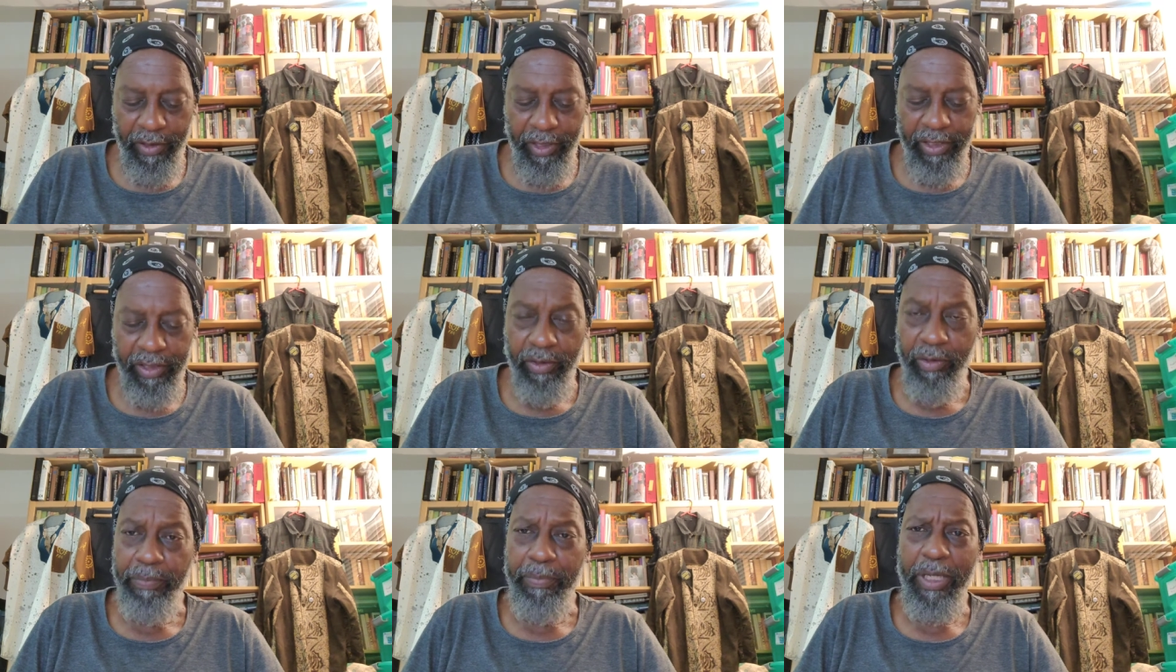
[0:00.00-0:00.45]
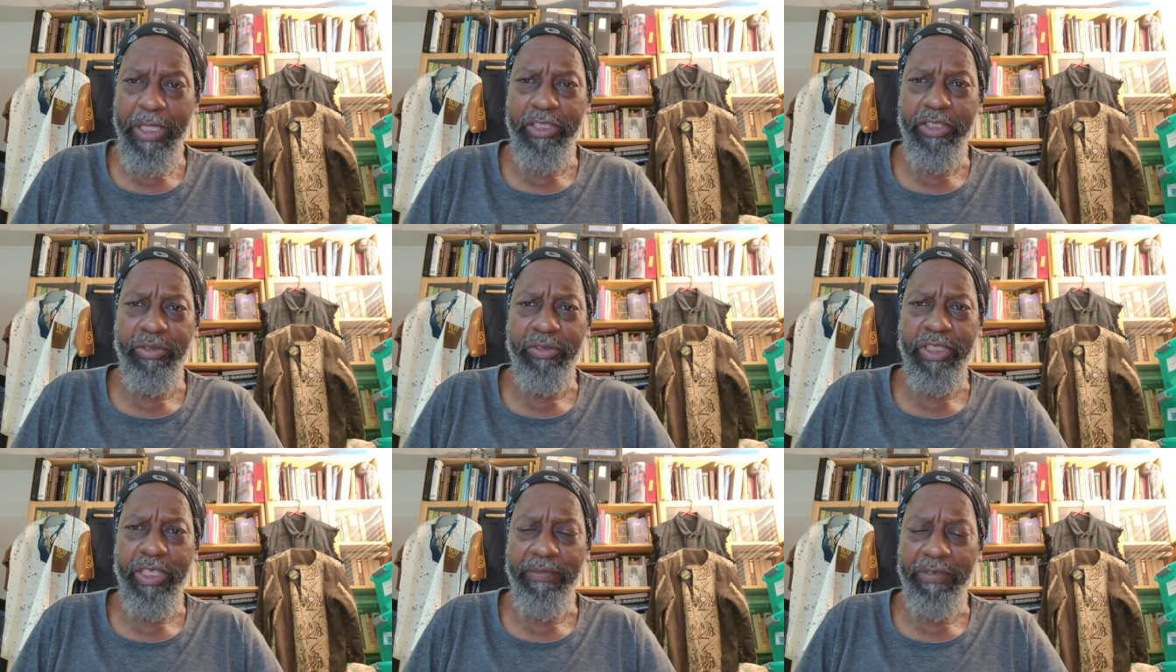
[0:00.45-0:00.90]
it's on page
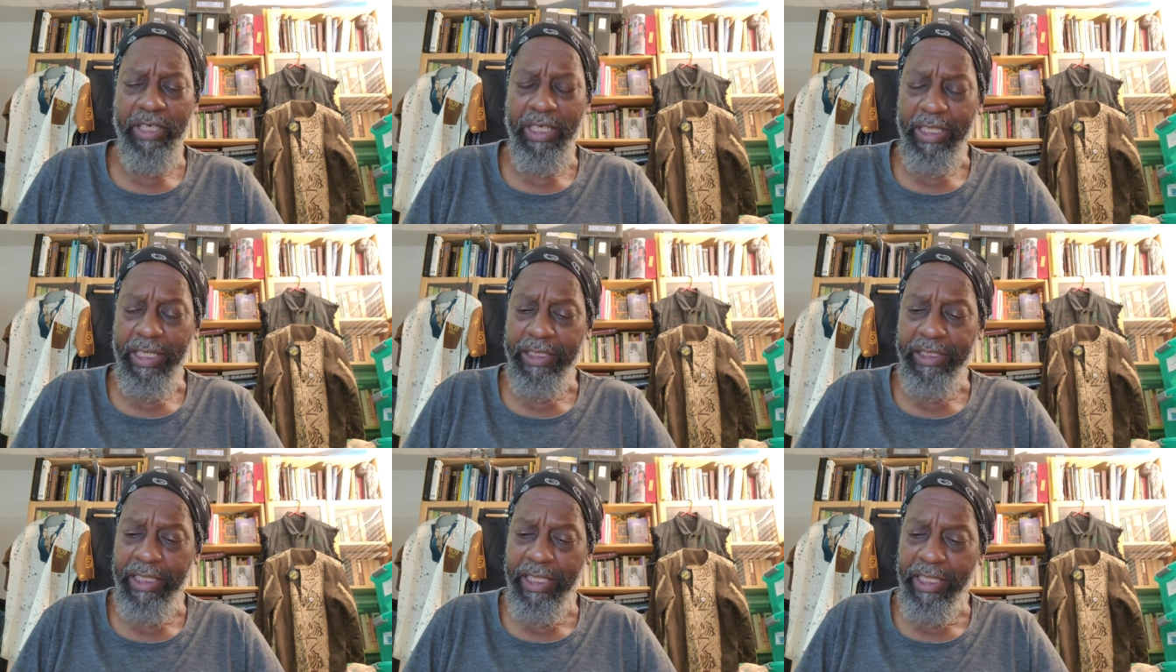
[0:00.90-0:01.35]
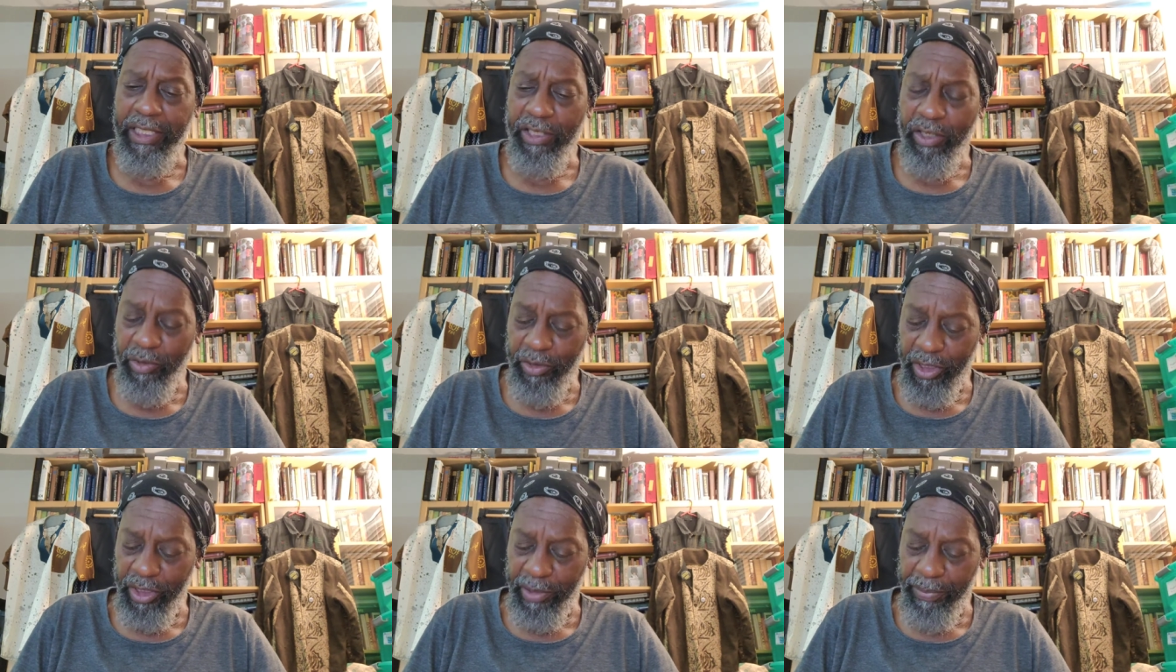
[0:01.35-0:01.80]
270, like I said, and it
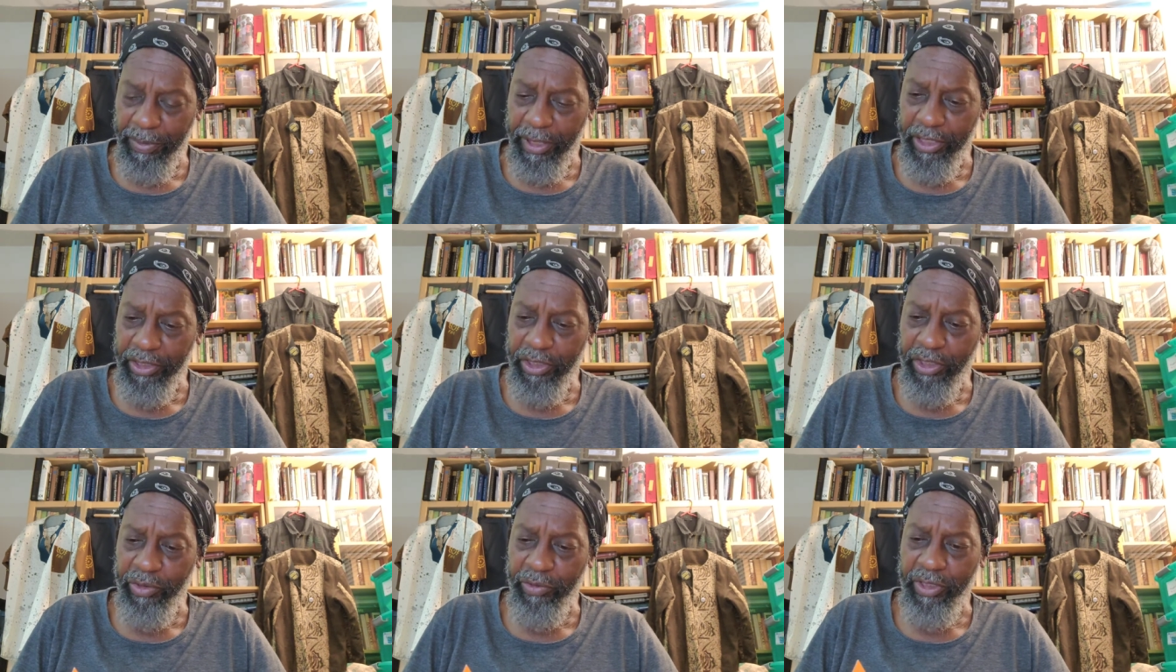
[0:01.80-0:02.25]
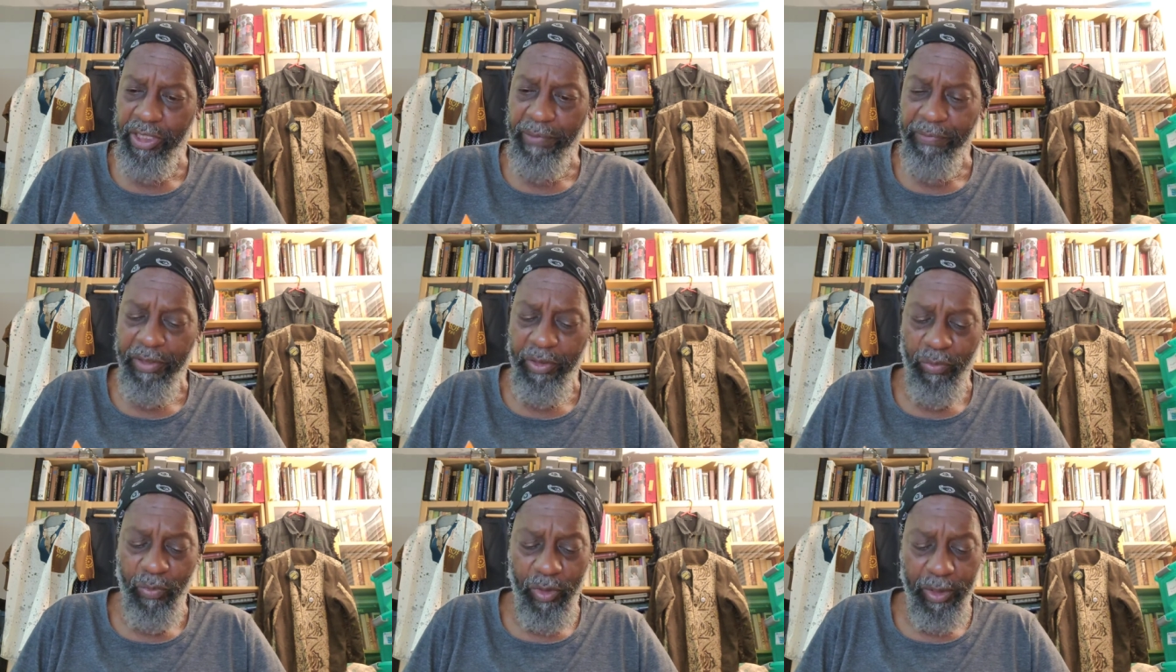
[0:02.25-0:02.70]
goes into page
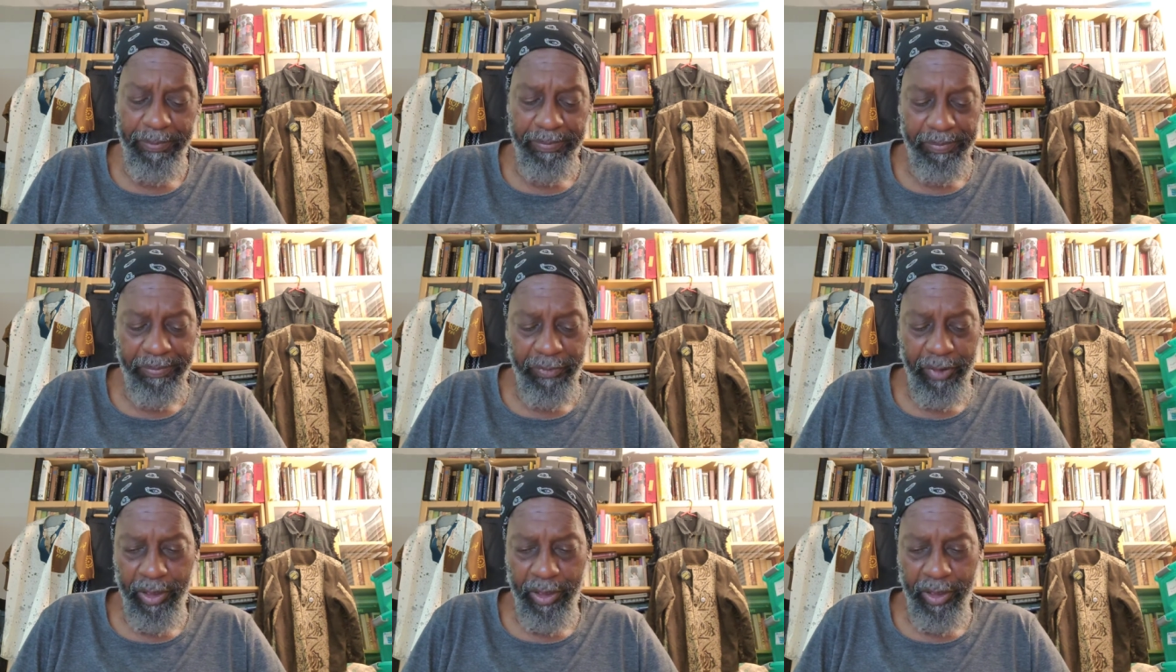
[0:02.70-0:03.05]
271.